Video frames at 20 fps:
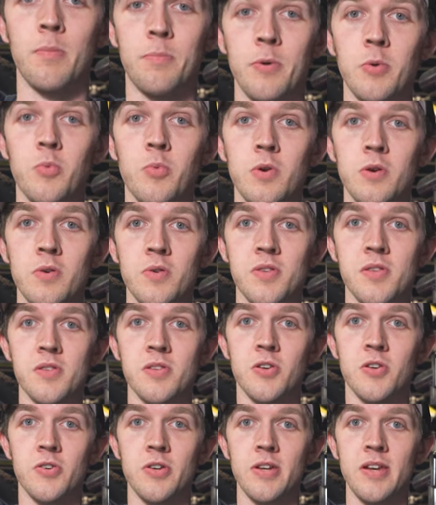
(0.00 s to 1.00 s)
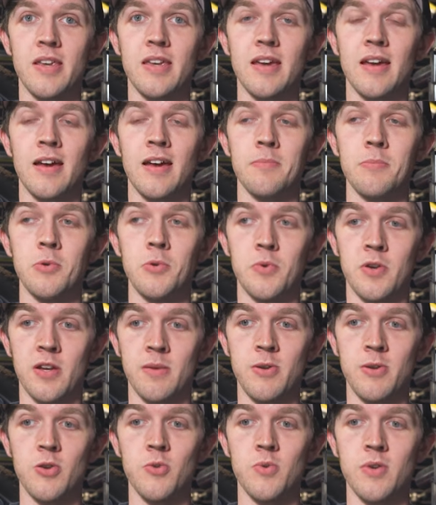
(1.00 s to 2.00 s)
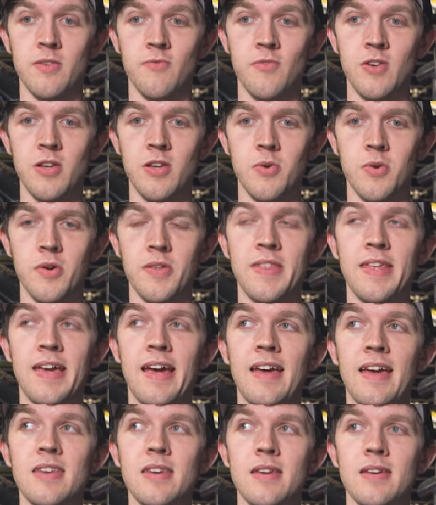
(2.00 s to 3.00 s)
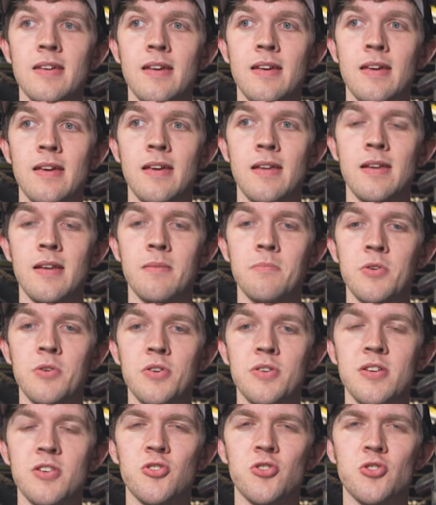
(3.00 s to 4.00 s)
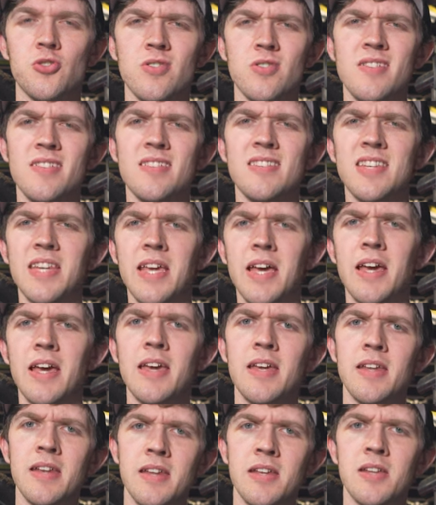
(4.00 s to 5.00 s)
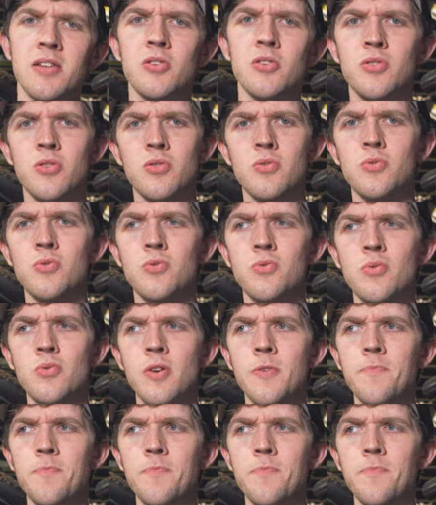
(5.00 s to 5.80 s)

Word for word: Up in Wilson's Creek, I'm going to be doing a video on that and I'm gonna try and tie it into